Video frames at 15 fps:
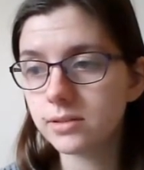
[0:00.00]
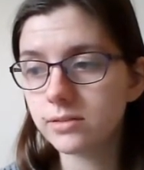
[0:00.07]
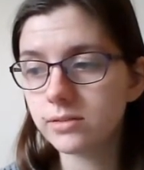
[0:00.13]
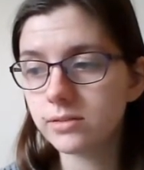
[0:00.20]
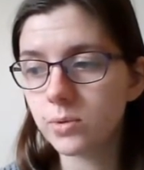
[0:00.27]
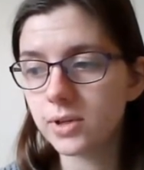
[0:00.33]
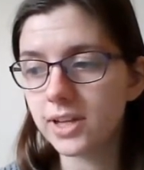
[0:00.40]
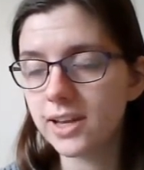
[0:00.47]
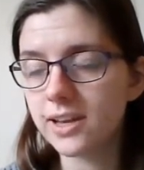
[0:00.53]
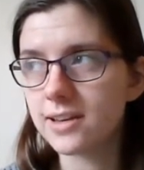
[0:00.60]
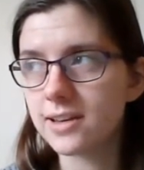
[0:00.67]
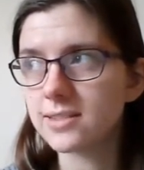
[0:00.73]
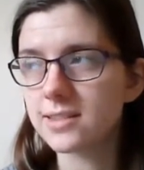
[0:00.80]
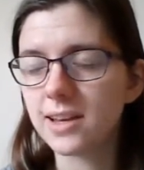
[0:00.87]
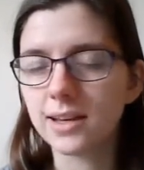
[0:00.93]
for what it
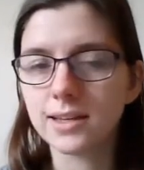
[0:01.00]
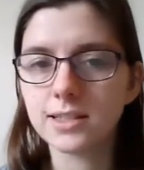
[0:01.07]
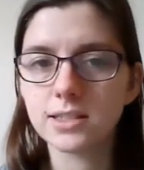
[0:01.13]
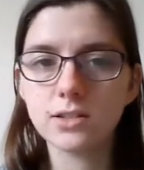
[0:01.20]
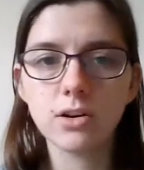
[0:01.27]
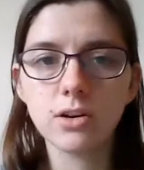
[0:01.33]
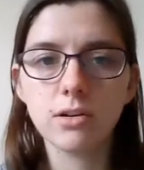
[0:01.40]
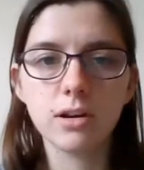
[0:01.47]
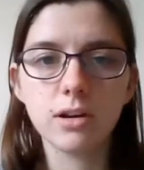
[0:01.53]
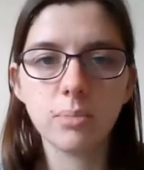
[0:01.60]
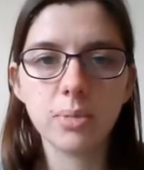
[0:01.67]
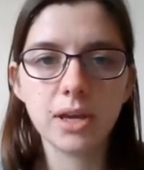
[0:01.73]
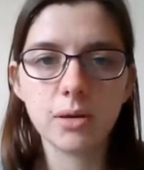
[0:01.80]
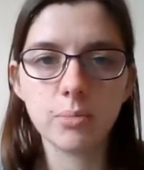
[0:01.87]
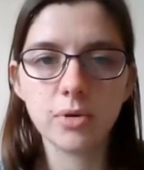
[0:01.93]
is. Like, it's not a
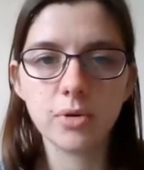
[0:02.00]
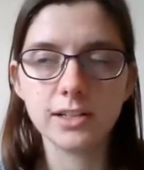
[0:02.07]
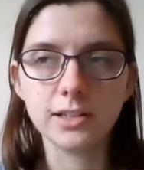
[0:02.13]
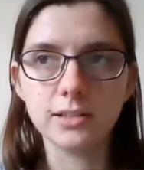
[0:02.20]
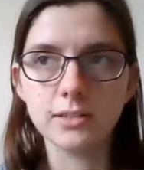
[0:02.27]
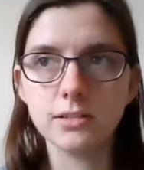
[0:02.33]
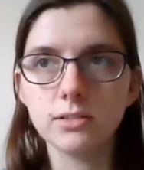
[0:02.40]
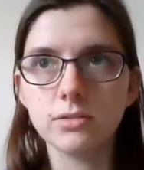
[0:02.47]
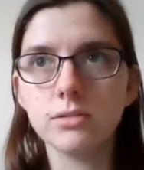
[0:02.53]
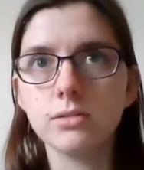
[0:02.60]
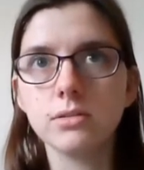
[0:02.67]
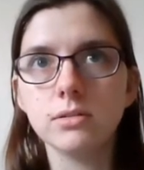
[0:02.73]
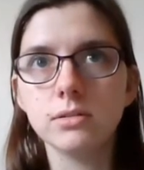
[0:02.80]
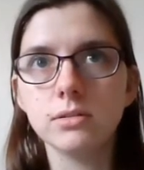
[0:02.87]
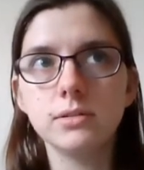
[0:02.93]
big brand,
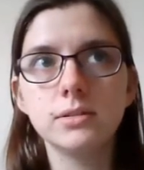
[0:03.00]
or